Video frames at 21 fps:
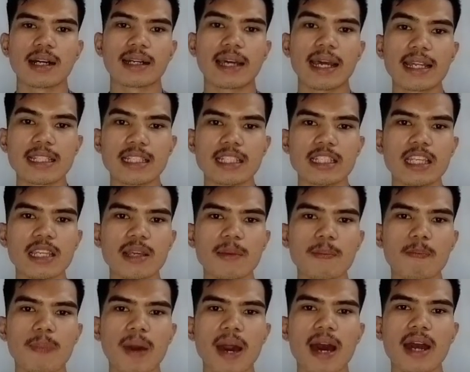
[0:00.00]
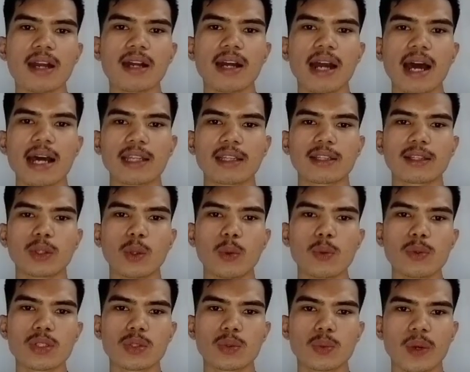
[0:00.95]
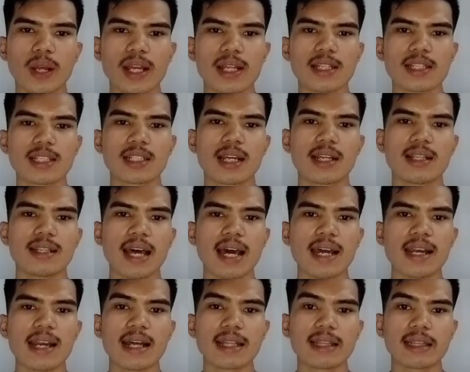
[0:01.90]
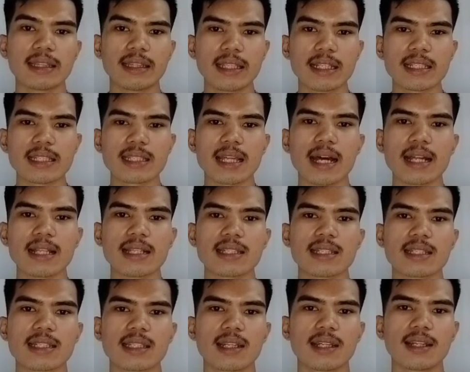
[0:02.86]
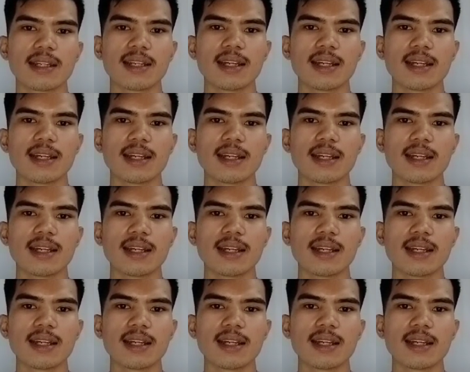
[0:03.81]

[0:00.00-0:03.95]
can see better at close range than at distance.